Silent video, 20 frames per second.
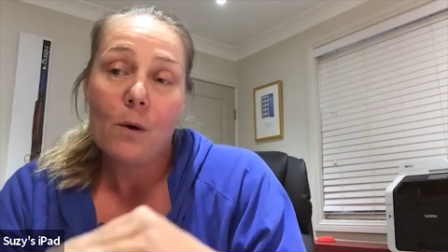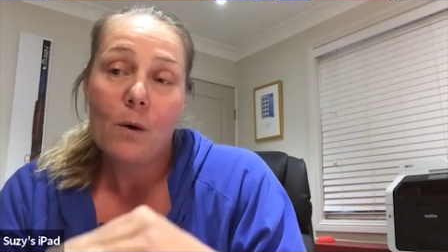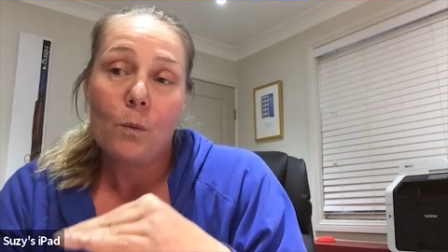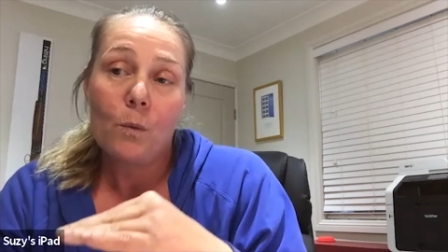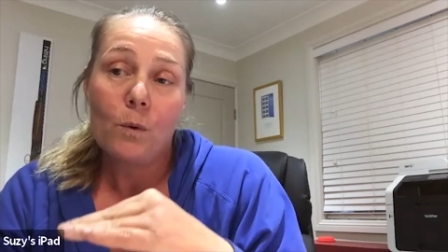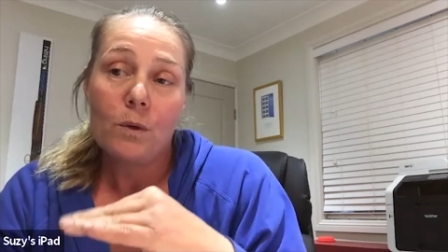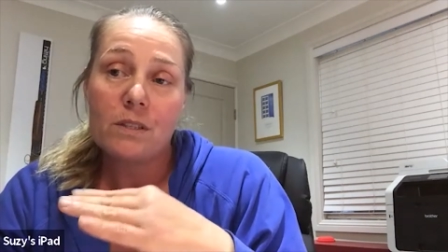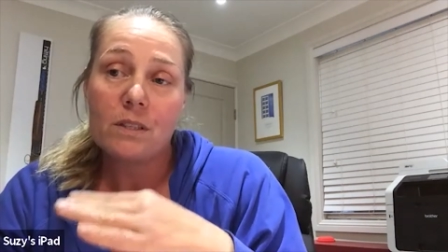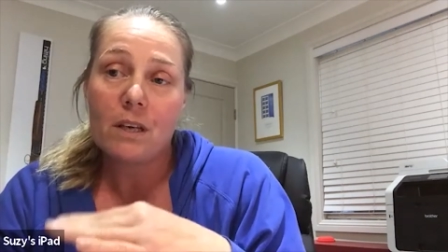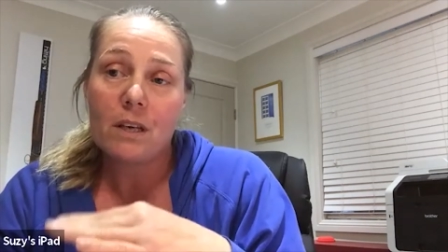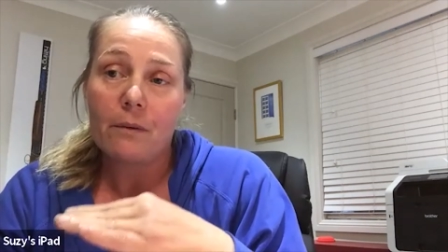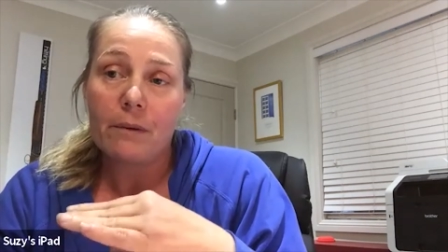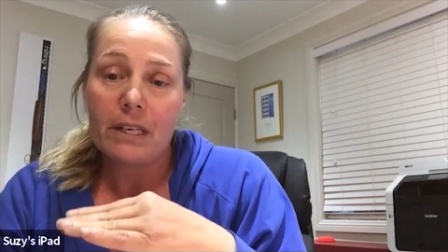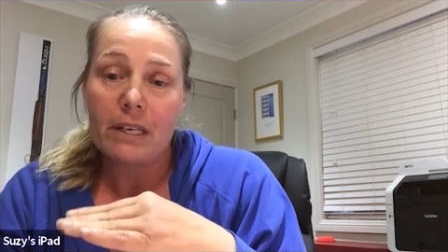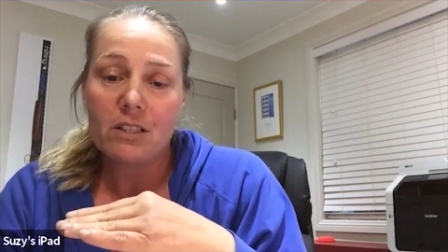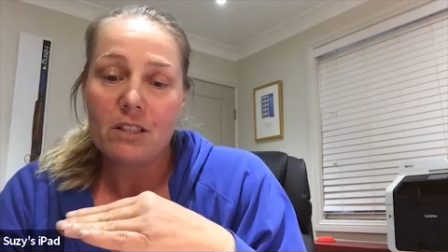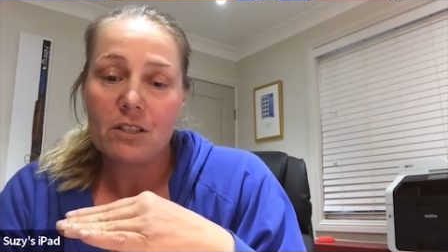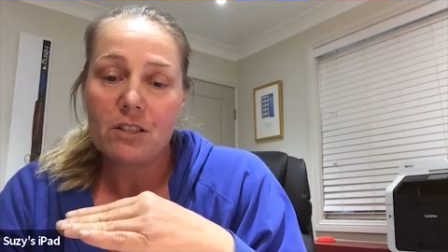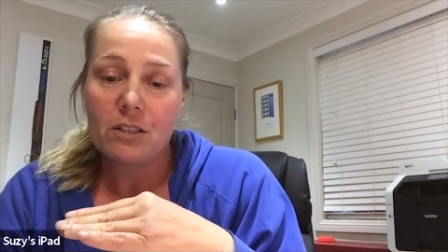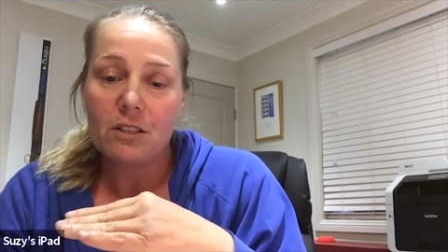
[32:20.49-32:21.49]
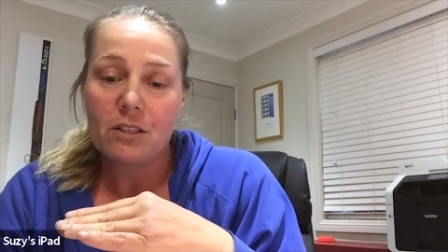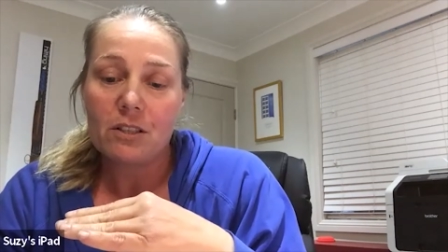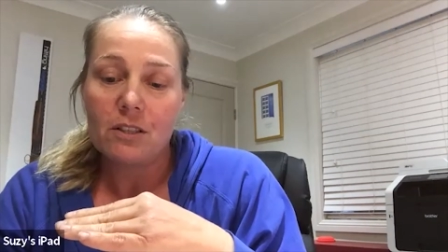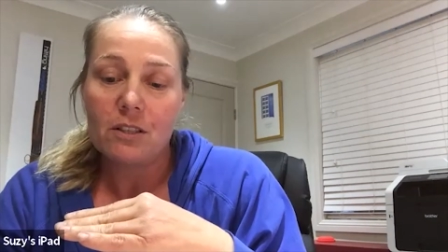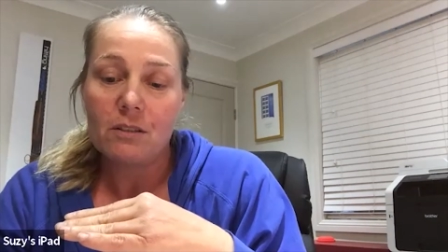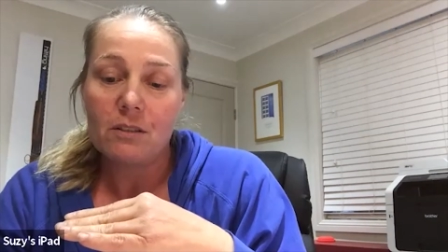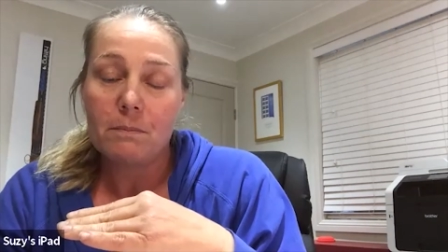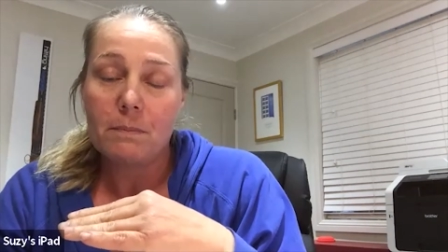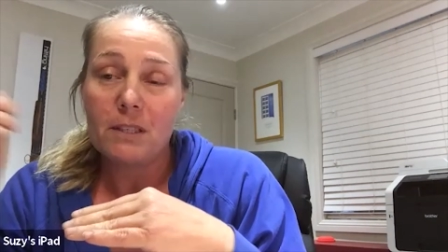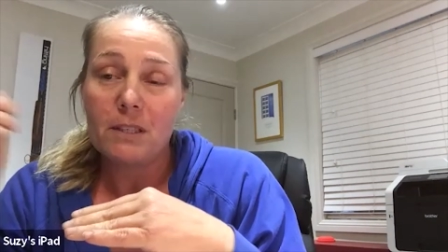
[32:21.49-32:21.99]
was going
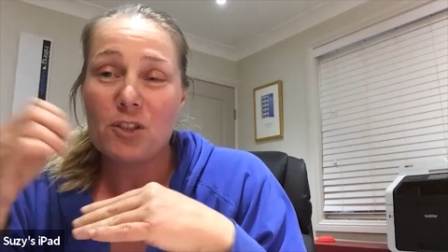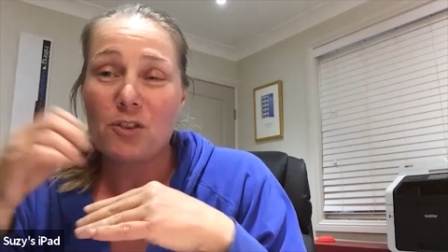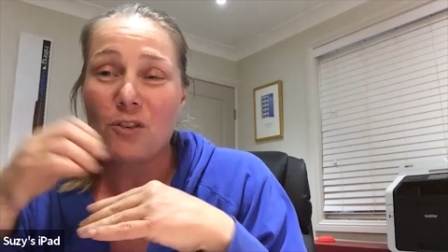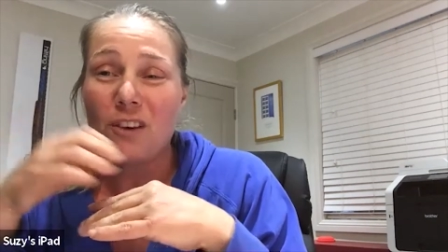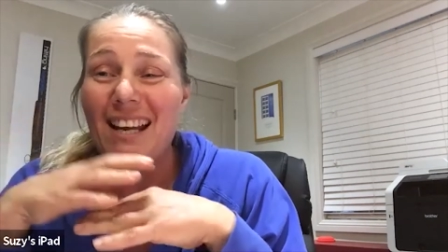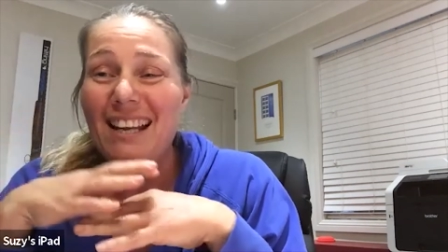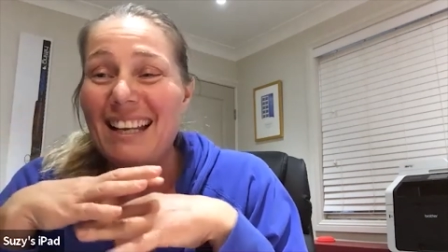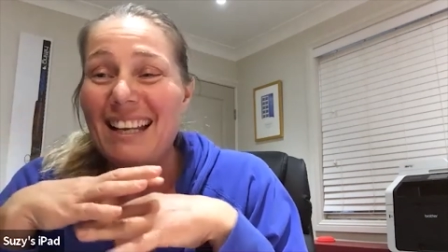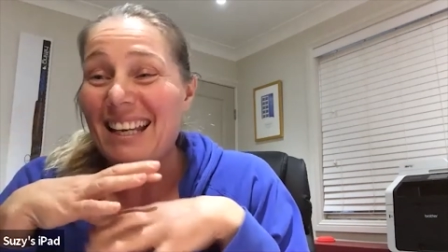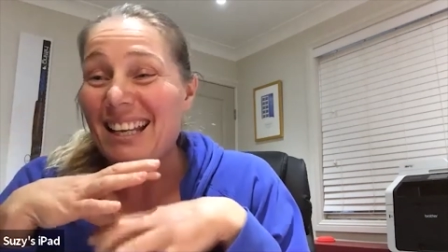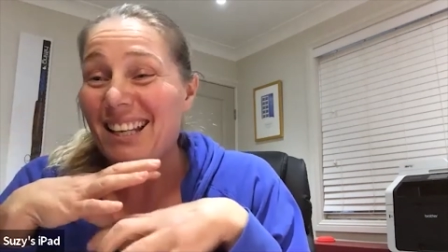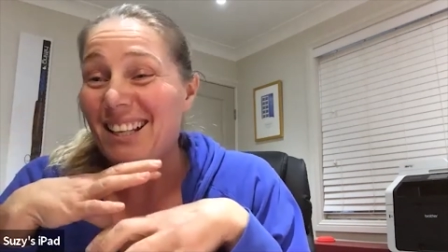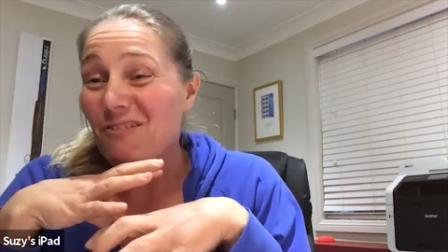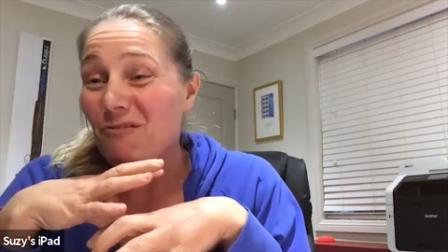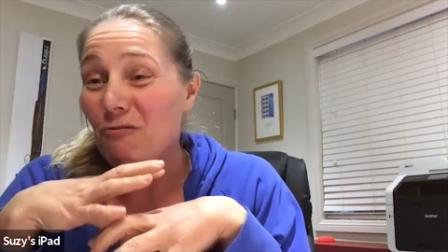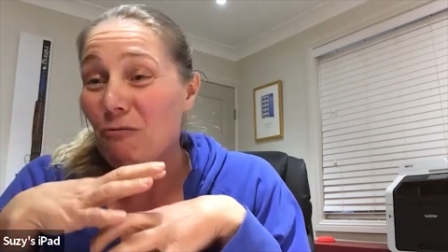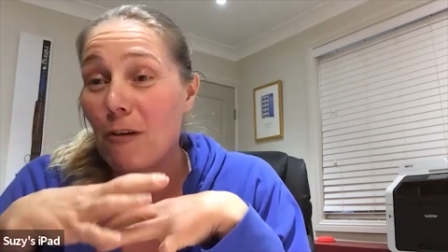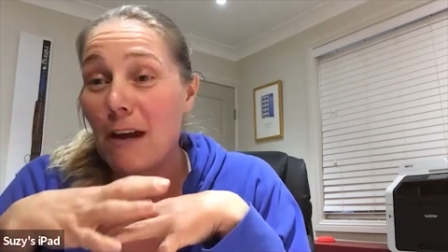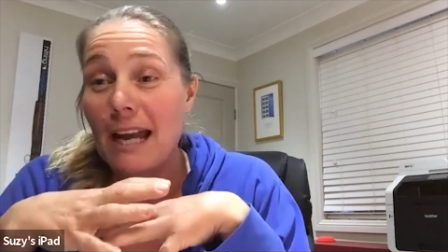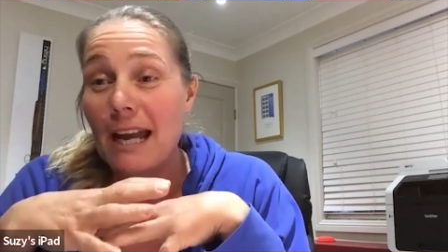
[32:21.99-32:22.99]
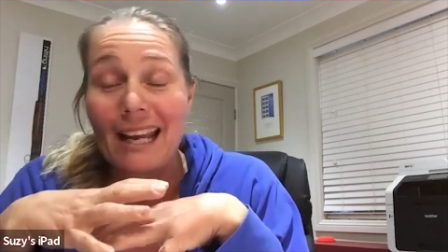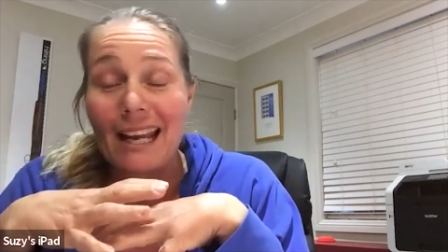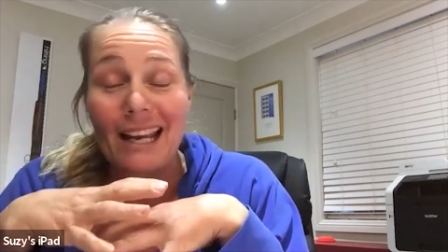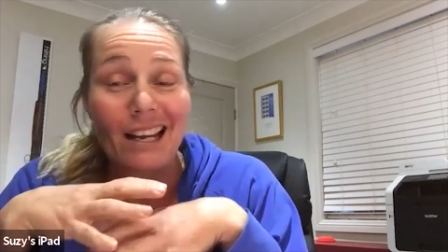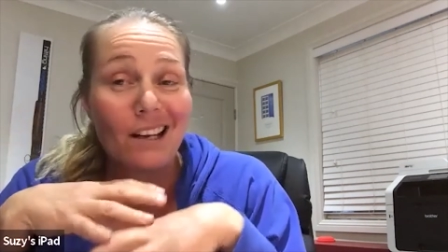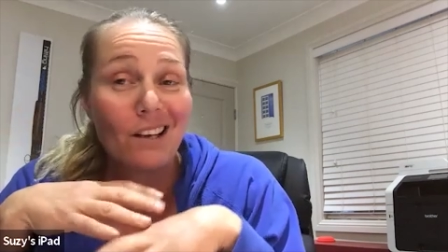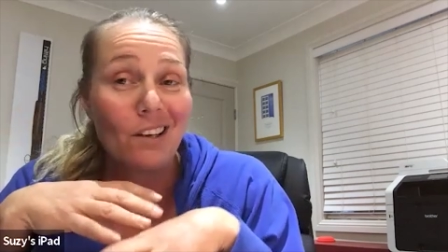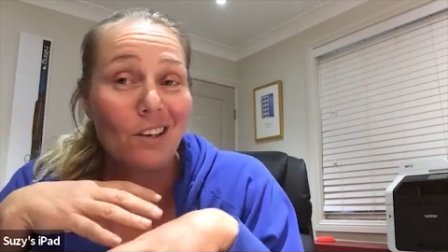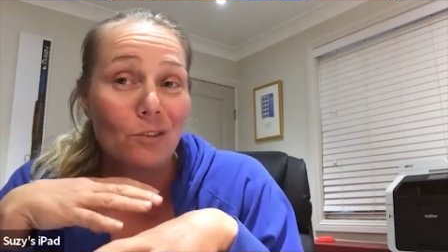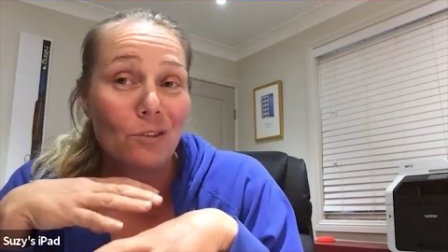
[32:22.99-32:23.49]
to be training in
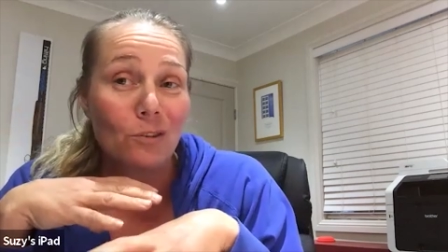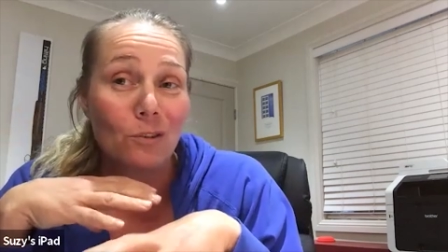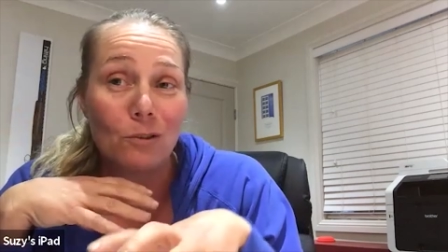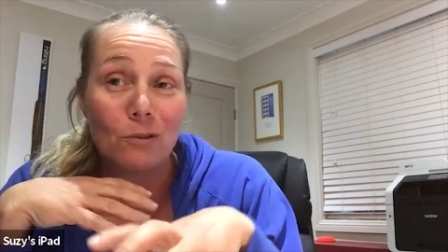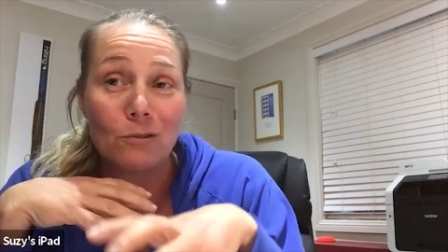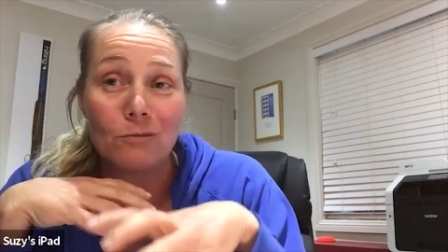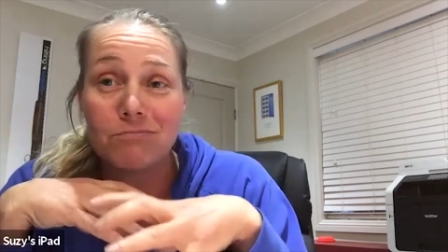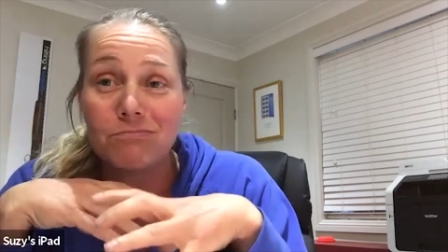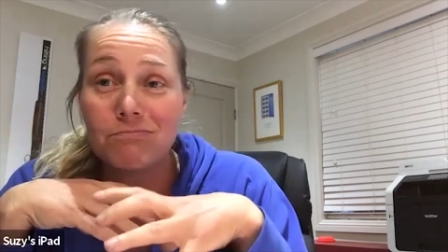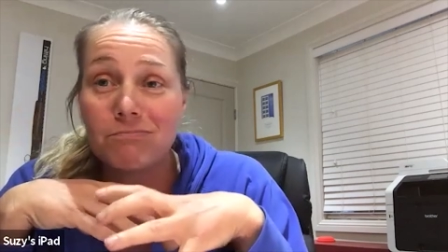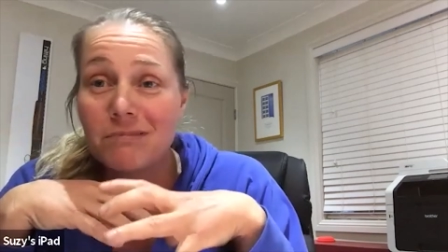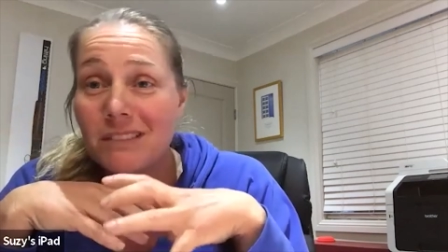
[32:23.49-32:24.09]
rain or